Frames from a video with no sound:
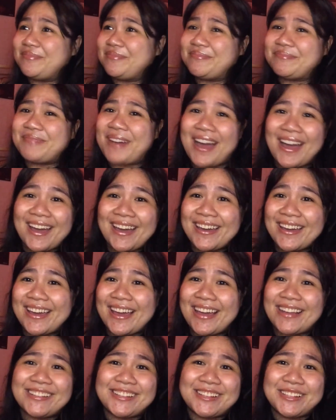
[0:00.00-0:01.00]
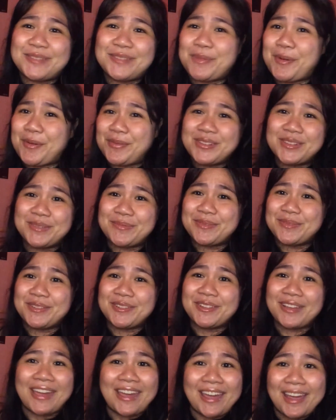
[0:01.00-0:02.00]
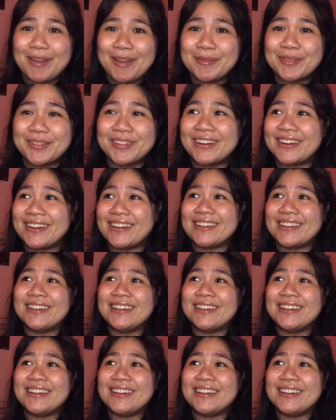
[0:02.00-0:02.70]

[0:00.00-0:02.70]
buy a disposable camera